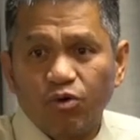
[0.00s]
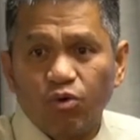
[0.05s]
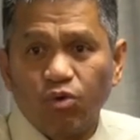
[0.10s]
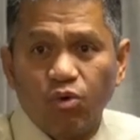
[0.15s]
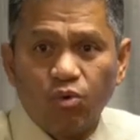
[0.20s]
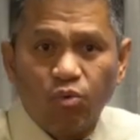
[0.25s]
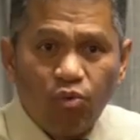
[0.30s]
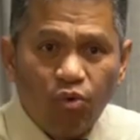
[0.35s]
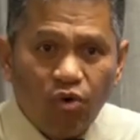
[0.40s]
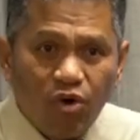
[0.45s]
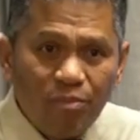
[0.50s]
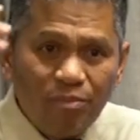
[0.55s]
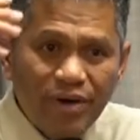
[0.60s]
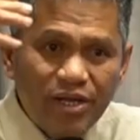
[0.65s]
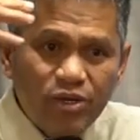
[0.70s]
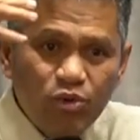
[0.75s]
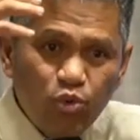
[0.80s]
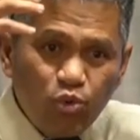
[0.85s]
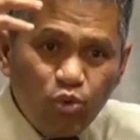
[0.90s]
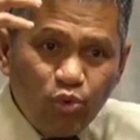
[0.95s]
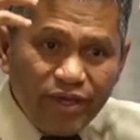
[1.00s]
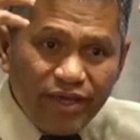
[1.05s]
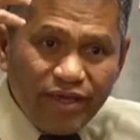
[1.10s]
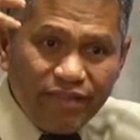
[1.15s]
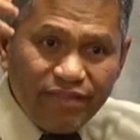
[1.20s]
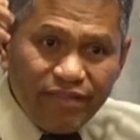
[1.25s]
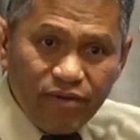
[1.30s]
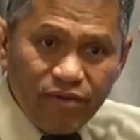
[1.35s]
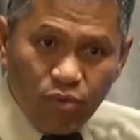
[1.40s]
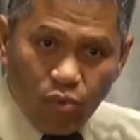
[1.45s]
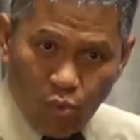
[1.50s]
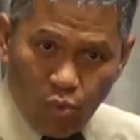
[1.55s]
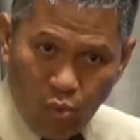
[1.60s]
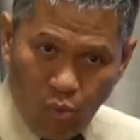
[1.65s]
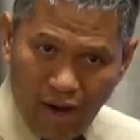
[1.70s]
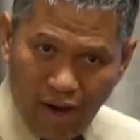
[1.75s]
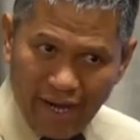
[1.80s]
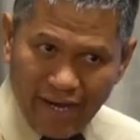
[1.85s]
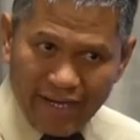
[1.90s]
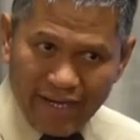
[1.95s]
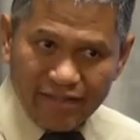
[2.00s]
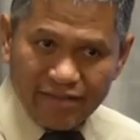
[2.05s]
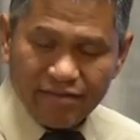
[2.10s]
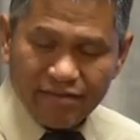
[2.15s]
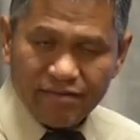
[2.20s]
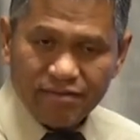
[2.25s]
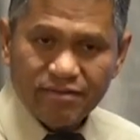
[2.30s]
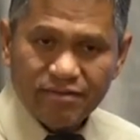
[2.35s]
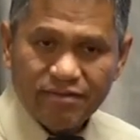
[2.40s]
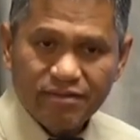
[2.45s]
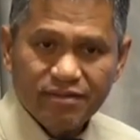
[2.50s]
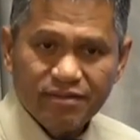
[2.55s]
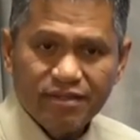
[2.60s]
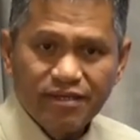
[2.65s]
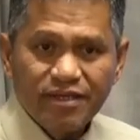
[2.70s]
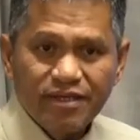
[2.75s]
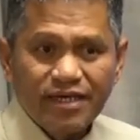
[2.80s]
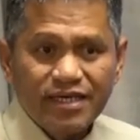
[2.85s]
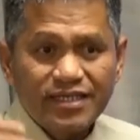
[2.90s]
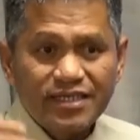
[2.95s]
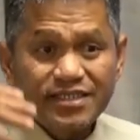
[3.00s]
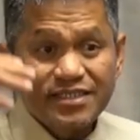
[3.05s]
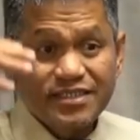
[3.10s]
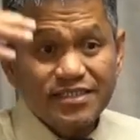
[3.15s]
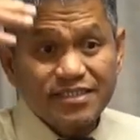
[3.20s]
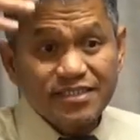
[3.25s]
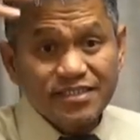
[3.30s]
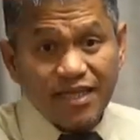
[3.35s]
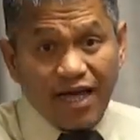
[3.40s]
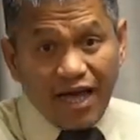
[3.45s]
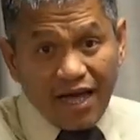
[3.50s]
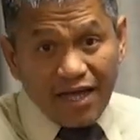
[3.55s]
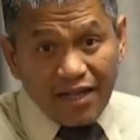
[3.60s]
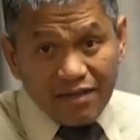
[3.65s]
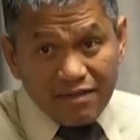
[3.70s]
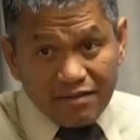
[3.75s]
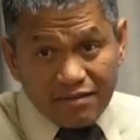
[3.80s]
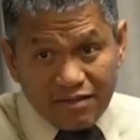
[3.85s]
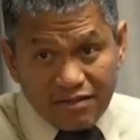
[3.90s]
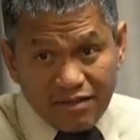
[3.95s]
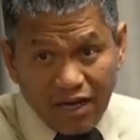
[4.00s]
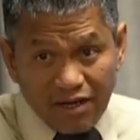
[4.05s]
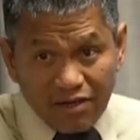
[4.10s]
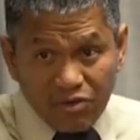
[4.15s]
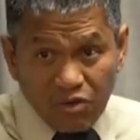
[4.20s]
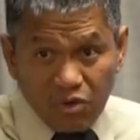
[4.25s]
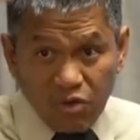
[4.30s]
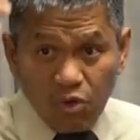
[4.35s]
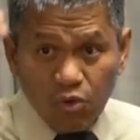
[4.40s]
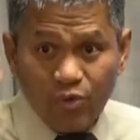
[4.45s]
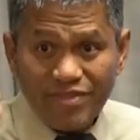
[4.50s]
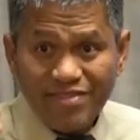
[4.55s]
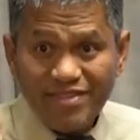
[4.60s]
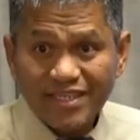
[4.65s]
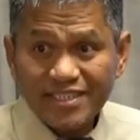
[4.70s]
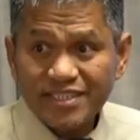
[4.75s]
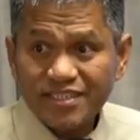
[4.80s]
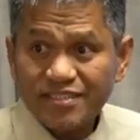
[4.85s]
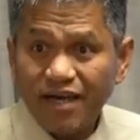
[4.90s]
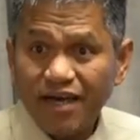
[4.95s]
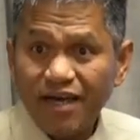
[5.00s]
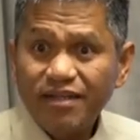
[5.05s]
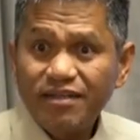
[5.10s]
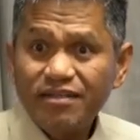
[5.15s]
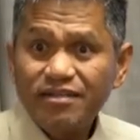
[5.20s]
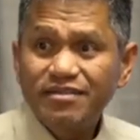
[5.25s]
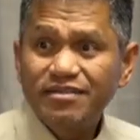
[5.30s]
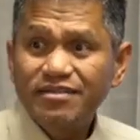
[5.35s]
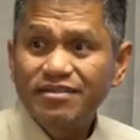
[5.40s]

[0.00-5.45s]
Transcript: Woman with white, sun, clothed with the sun,